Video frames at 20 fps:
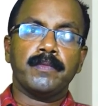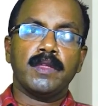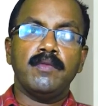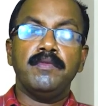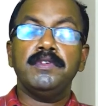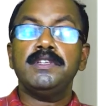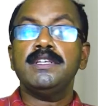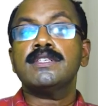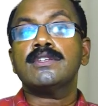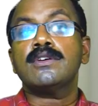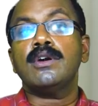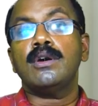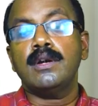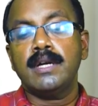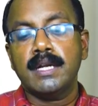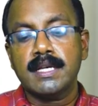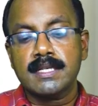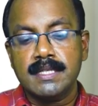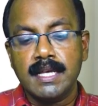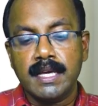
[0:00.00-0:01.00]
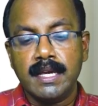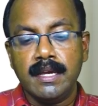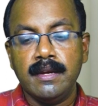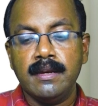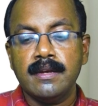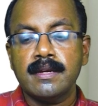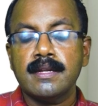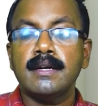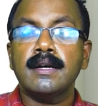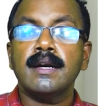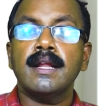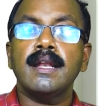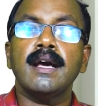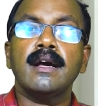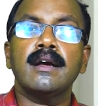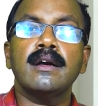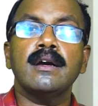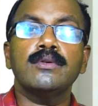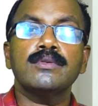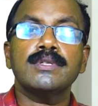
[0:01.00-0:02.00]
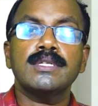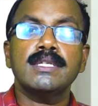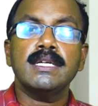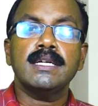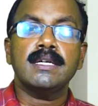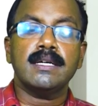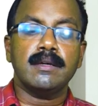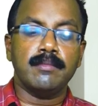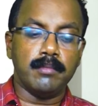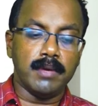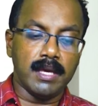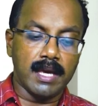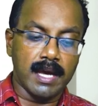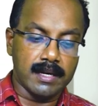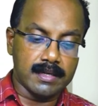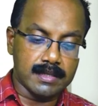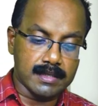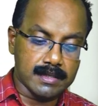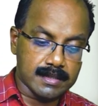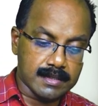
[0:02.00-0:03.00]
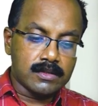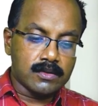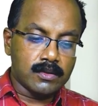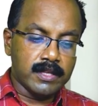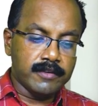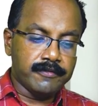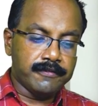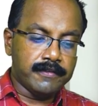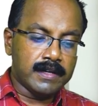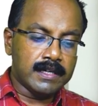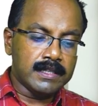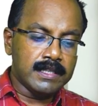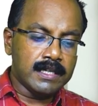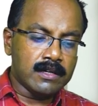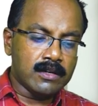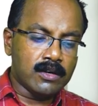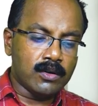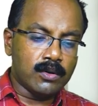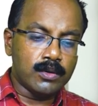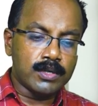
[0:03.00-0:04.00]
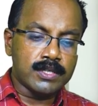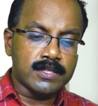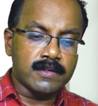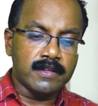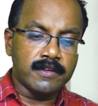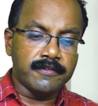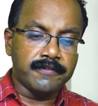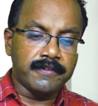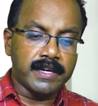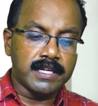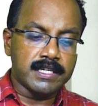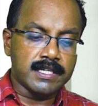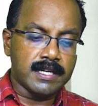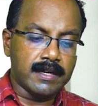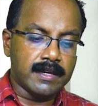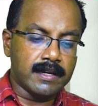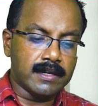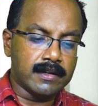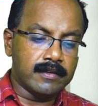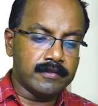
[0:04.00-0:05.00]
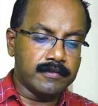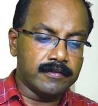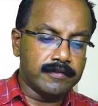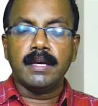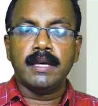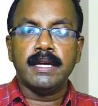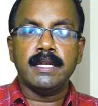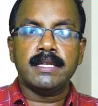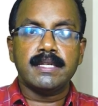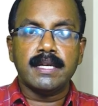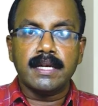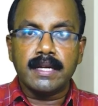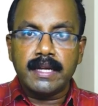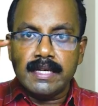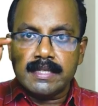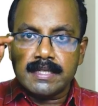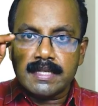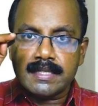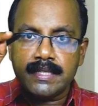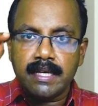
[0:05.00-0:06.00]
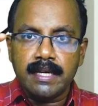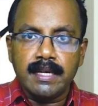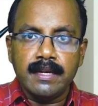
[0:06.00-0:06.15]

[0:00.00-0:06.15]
which is called as the internal acoustic meatus. So the further course of the facial nerve, it reaches the